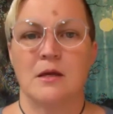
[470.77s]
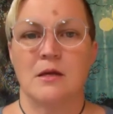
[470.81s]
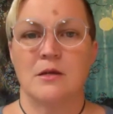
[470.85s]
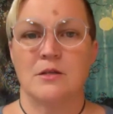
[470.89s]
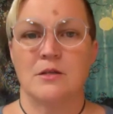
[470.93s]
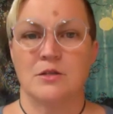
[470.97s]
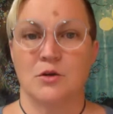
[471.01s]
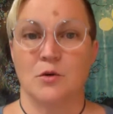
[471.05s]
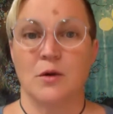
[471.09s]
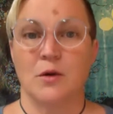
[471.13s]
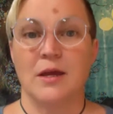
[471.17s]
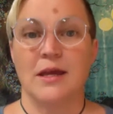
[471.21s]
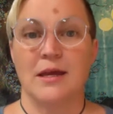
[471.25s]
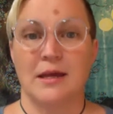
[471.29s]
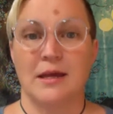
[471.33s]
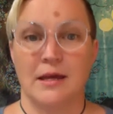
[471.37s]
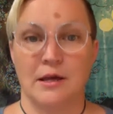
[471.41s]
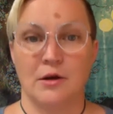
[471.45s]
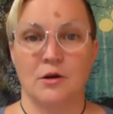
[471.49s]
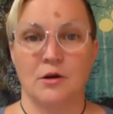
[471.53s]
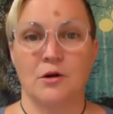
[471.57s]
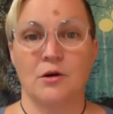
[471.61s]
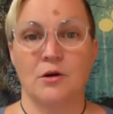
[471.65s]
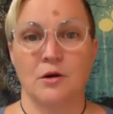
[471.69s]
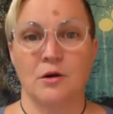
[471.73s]
So
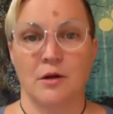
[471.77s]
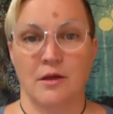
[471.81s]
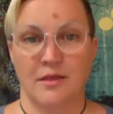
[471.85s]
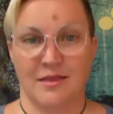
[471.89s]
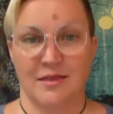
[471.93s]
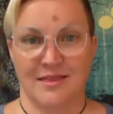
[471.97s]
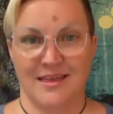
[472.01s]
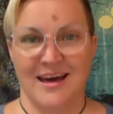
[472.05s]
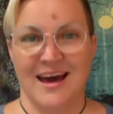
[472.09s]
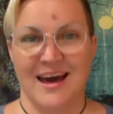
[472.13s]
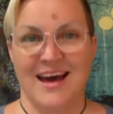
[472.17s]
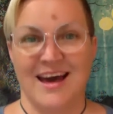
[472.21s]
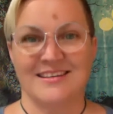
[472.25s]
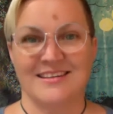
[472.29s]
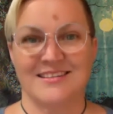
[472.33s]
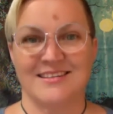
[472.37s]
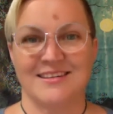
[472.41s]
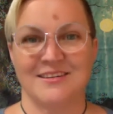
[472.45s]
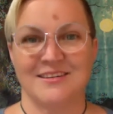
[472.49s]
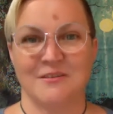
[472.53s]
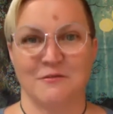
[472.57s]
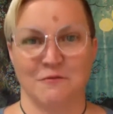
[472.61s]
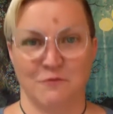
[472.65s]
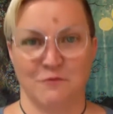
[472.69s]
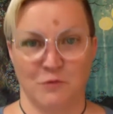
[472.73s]
hear that
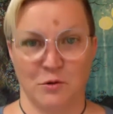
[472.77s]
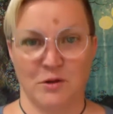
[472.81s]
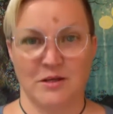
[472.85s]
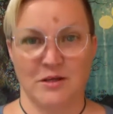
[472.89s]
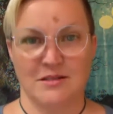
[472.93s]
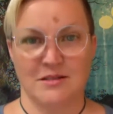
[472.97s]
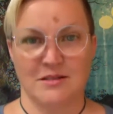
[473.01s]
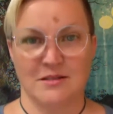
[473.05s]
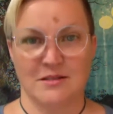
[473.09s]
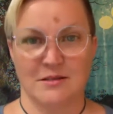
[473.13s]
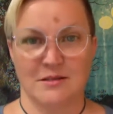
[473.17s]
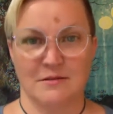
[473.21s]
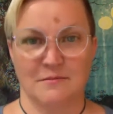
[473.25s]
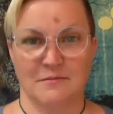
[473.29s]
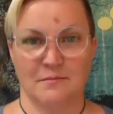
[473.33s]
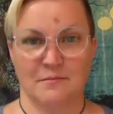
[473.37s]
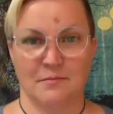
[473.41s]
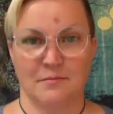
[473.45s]
voice.